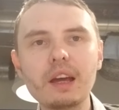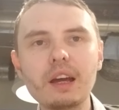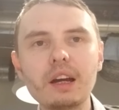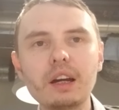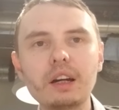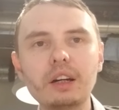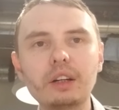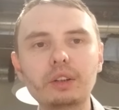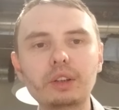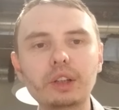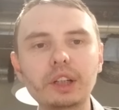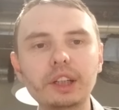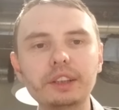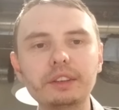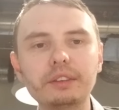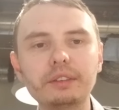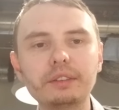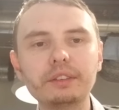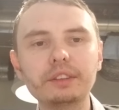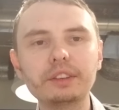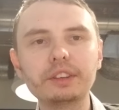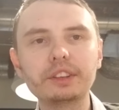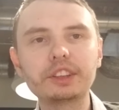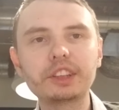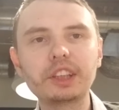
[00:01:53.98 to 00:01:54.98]
Alright,
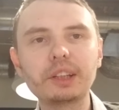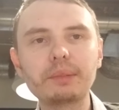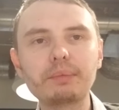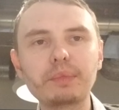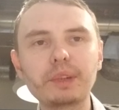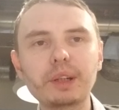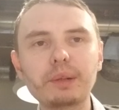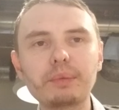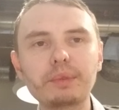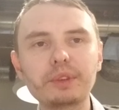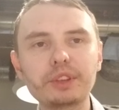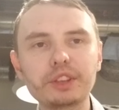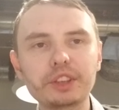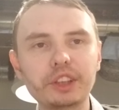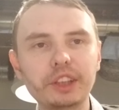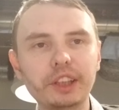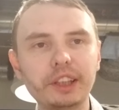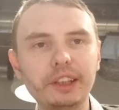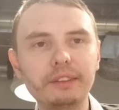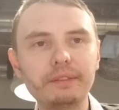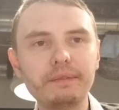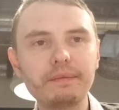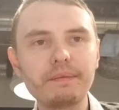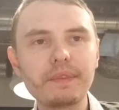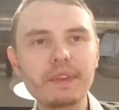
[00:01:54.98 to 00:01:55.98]
step number 3.
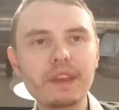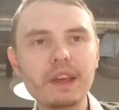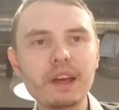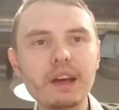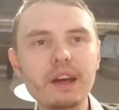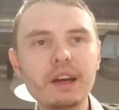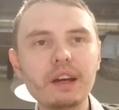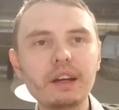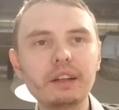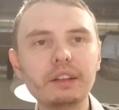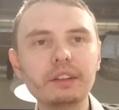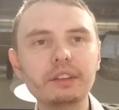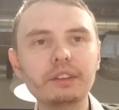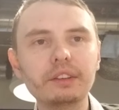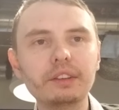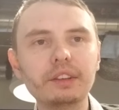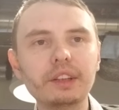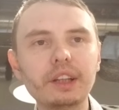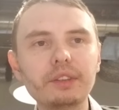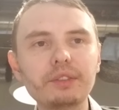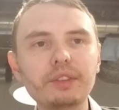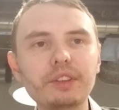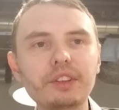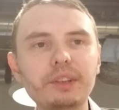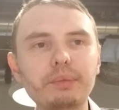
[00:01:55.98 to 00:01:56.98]

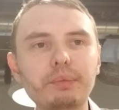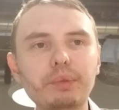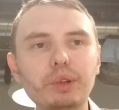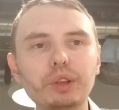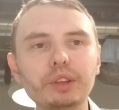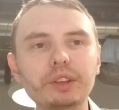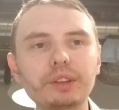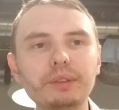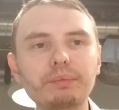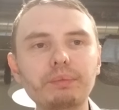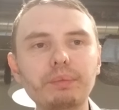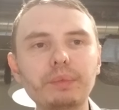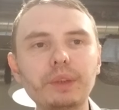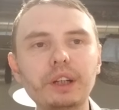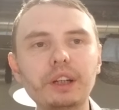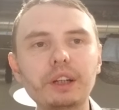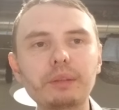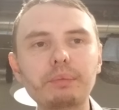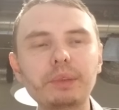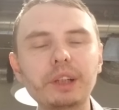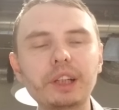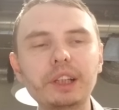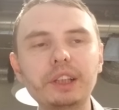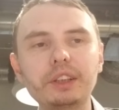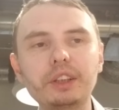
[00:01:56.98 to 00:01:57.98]
Now that the
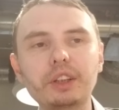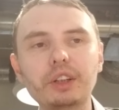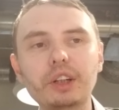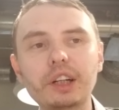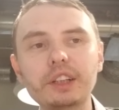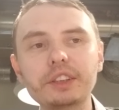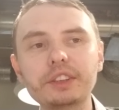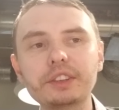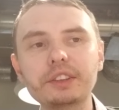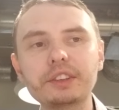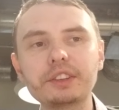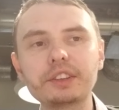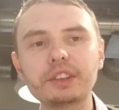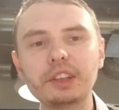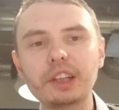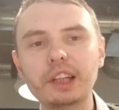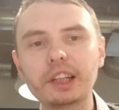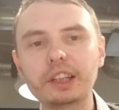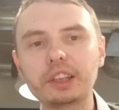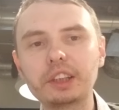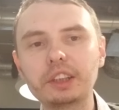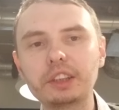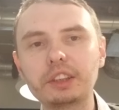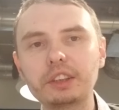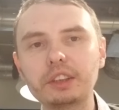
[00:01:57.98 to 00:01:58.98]
planning horizon is
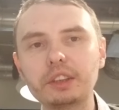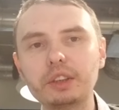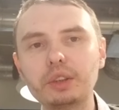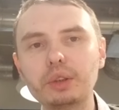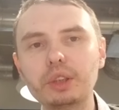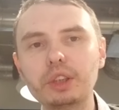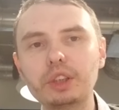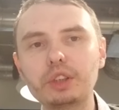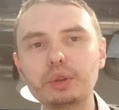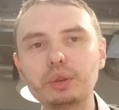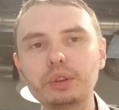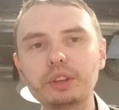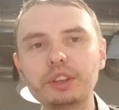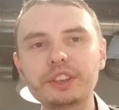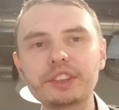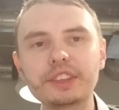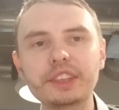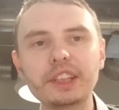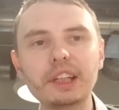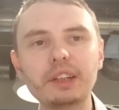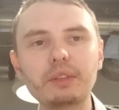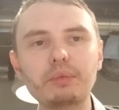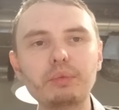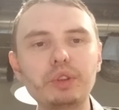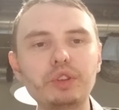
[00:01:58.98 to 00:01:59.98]
selected, you need to
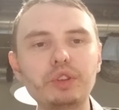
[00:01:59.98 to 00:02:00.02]
understand which